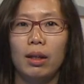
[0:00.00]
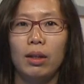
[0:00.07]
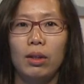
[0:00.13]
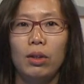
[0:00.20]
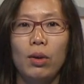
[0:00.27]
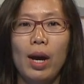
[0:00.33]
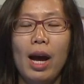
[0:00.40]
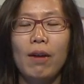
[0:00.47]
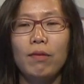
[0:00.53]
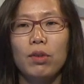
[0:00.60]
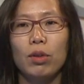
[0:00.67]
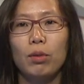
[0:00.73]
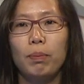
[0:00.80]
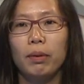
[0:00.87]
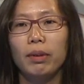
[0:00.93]
You have
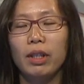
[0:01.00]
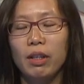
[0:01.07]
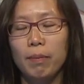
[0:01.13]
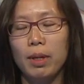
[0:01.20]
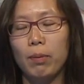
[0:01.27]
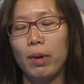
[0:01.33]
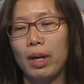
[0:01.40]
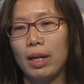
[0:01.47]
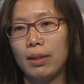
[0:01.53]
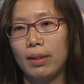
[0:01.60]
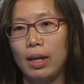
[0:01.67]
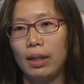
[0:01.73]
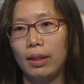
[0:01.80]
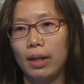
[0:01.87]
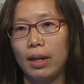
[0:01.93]
to believe me when I
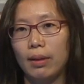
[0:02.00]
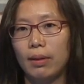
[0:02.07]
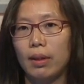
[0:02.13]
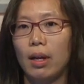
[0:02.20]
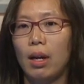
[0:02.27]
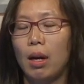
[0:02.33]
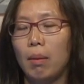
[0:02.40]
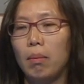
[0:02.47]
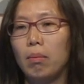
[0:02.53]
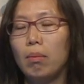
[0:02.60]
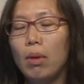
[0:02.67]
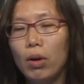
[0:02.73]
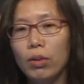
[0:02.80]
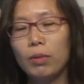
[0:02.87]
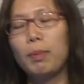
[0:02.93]
say this.
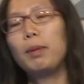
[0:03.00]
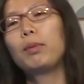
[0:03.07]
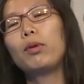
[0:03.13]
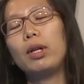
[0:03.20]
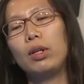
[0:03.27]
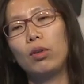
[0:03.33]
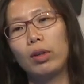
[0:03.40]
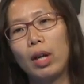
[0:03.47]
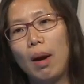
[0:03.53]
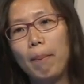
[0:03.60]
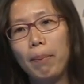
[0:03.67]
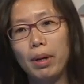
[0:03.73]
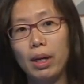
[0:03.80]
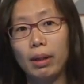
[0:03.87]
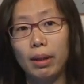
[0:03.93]
Most people in your
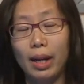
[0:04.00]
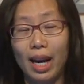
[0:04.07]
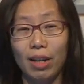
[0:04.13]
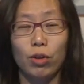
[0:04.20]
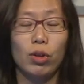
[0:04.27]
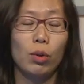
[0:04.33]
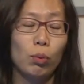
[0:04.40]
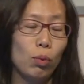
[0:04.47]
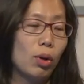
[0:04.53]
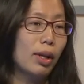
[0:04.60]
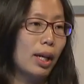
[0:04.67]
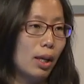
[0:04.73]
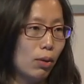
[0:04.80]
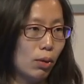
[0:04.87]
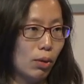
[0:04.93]
company, they actually
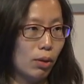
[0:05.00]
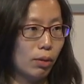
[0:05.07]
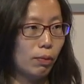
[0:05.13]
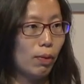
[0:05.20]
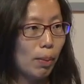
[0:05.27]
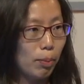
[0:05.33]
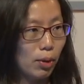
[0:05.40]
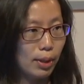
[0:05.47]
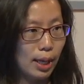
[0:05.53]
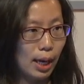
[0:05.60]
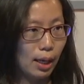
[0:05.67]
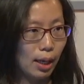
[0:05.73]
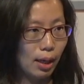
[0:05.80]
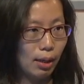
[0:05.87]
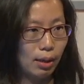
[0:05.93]
want answers from your
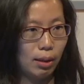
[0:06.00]
data.